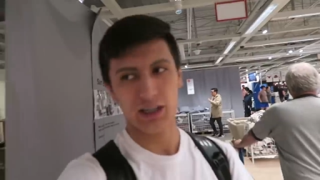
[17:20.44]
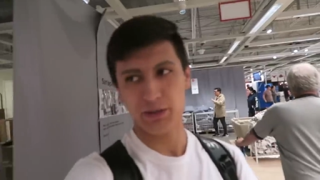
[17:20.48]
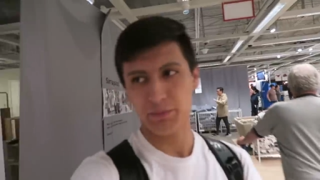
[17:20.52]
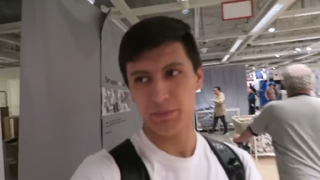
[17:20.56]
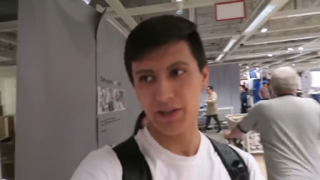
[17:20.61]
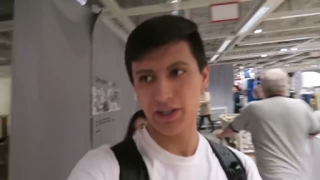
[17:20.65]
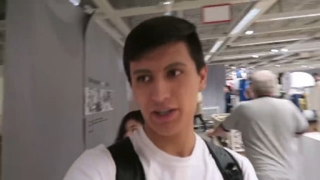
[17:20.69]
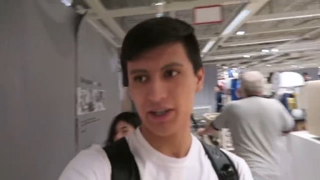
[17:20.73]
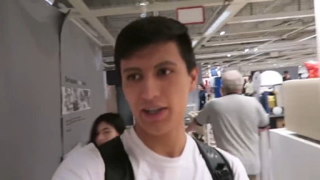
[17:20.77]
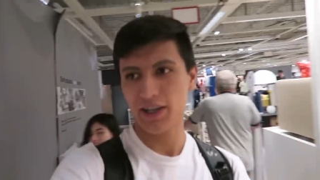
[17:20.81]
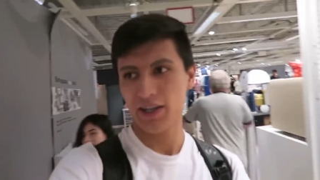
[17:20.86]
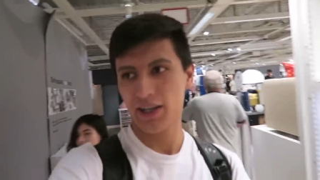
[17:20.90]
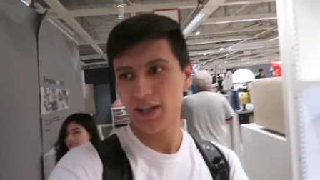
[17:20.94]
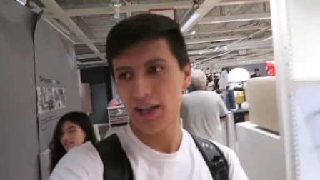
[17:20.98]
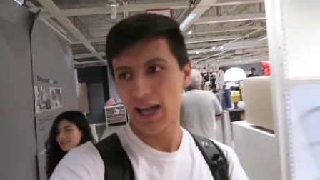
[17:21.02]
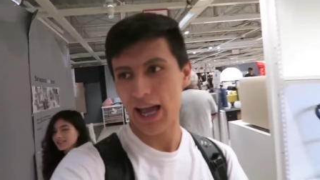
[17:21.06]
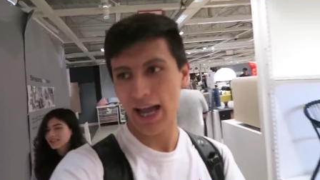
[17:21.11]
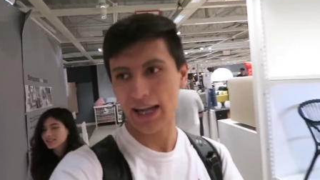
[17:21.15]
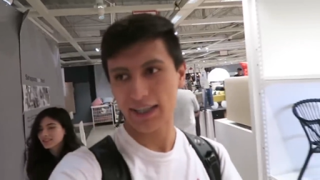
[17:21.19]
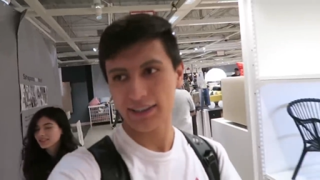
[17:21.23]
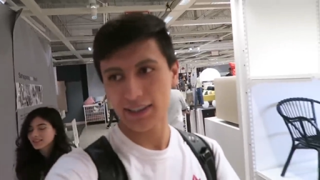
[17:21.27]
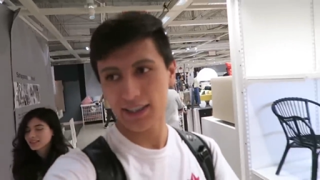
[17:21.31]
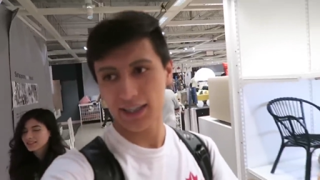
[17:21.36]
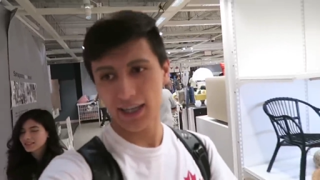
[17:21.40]
gonna be
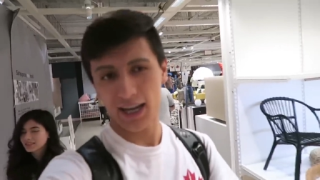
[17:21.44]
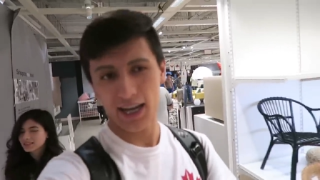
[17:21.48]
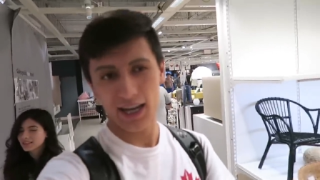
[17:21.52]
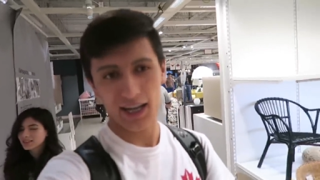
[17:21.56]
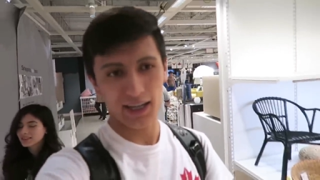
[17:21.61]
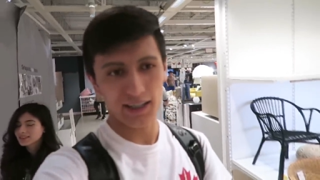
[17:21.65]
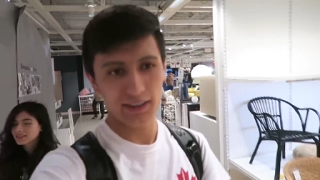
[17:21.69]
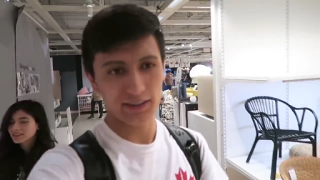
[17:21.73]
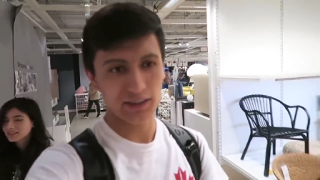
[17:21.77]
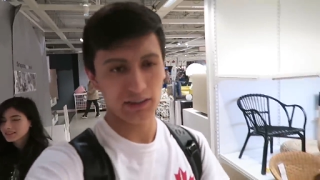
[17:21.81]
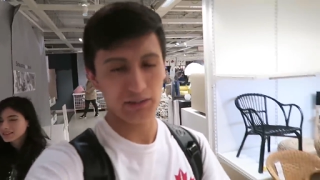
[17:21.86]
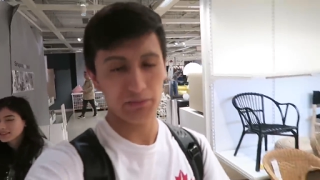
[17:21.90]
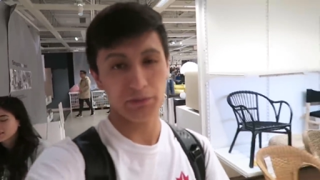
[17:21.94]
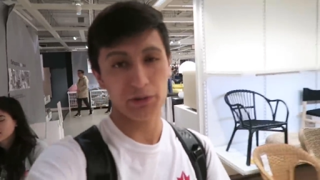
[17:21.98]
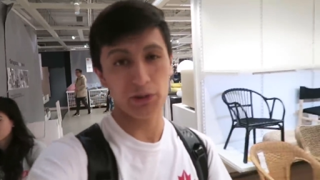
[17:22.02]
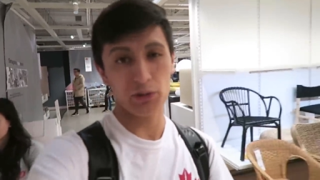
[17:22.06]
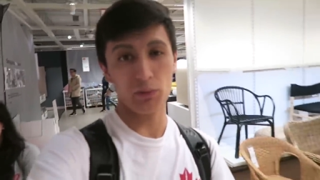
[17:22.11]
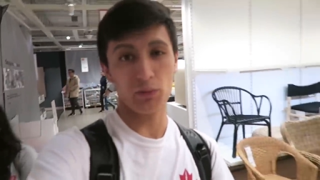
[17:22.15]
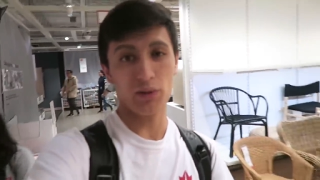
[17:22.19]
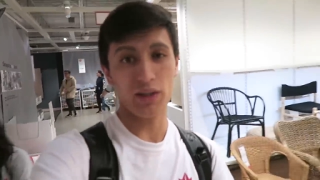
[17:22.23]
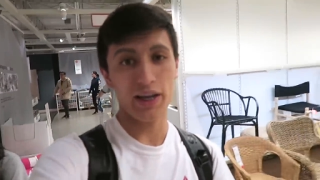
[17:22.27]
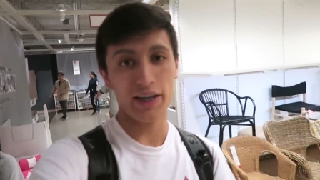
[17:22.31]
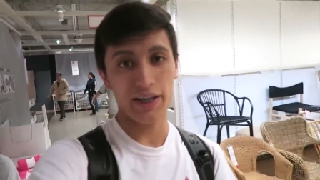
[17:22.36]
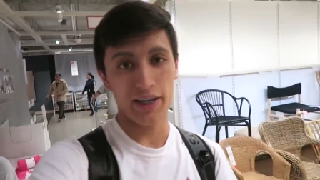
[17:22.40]
acting as some new
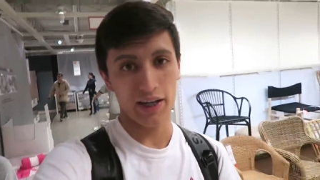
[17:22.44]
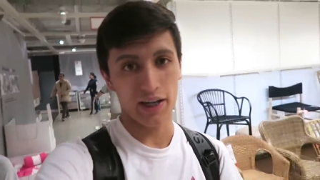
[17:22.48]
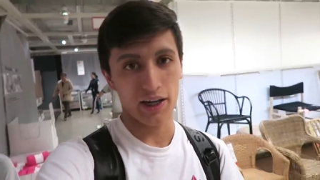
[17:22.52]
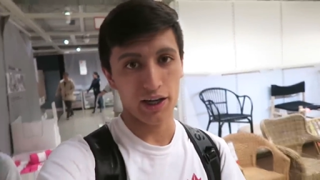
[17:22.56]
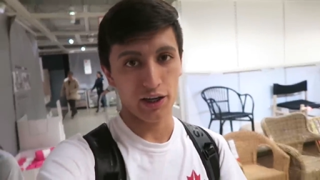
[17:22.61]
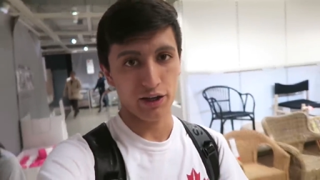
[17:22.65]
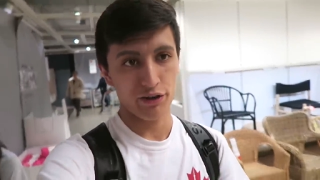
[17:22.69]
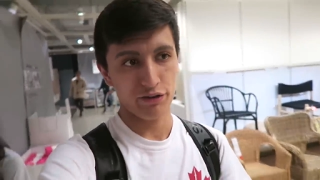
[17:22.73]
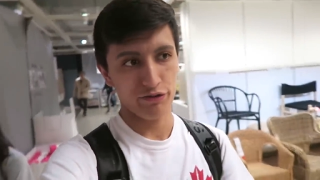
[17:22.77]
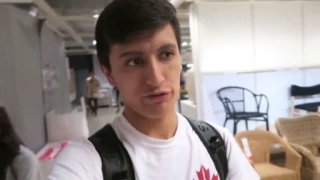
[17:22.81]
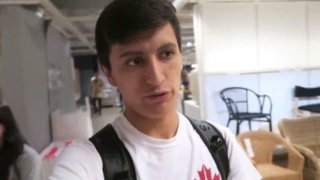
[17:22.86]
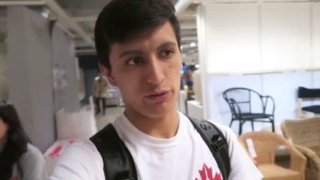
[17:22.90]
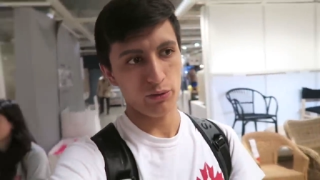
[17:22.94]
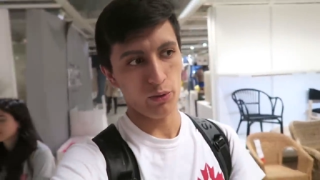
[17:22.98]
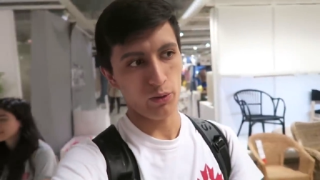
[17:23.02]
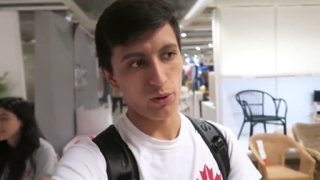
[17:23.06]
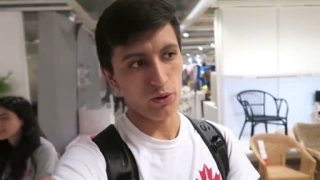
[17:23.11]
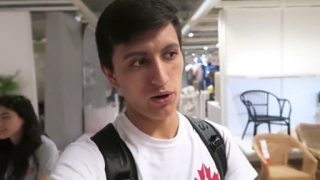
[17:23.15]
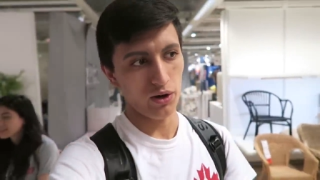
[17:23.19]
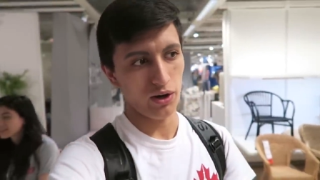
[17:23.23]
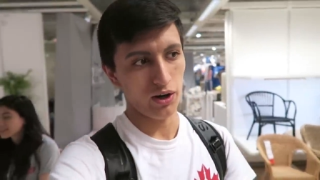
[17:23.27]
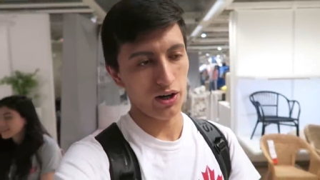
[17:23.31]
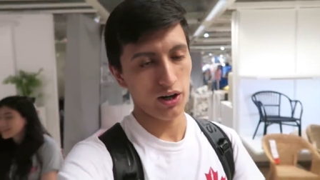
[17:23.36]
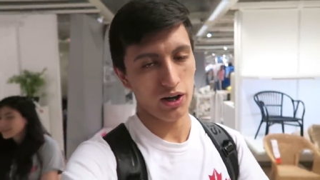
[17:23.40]
lighting
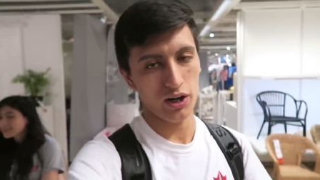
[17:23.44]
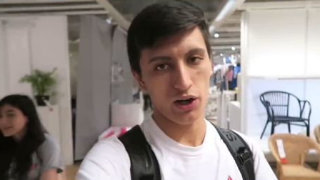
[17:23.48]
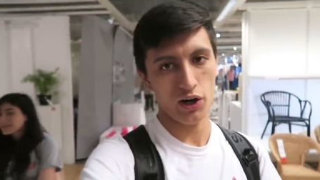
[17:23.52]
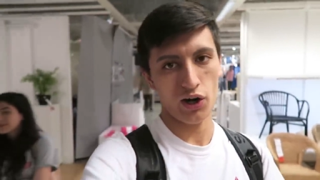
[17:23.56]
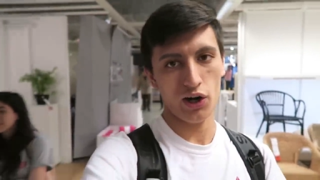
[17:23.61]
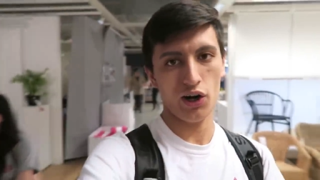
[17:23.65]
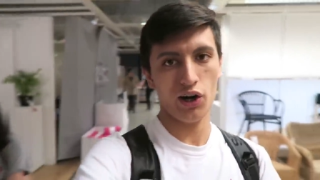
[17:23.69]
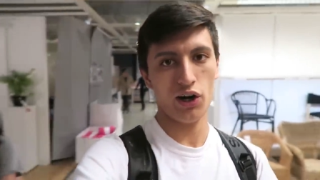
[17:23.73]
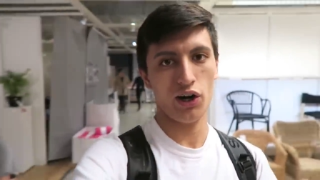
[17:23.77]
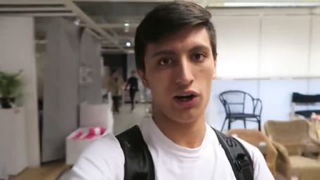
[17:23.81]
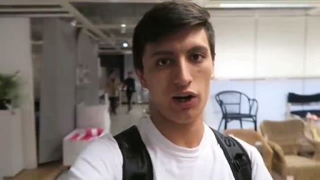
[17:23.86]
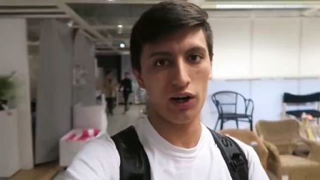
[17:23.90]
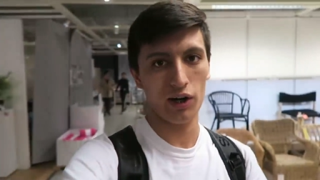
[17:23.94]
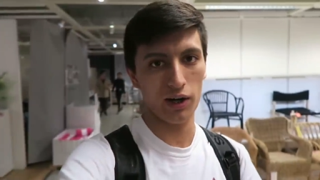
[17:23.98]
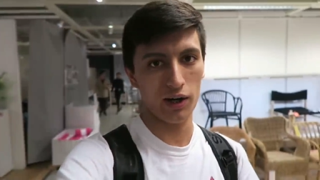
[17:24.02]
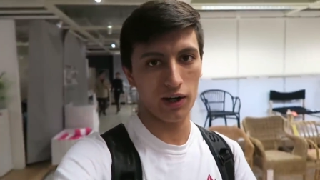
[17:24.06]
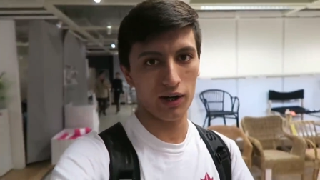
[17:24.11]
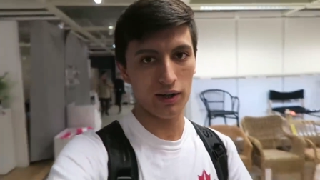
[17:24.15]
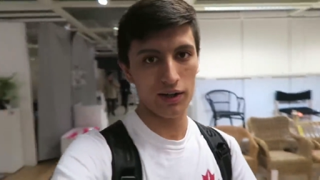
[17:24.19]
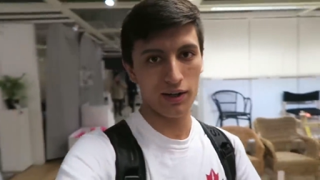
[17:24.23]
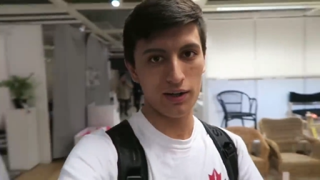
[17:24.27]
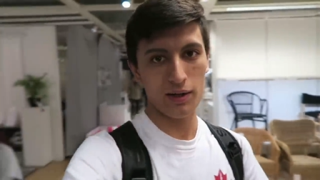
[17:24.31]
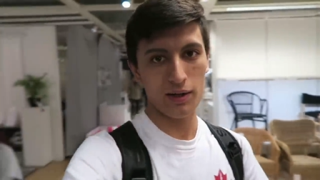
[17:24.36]
for her.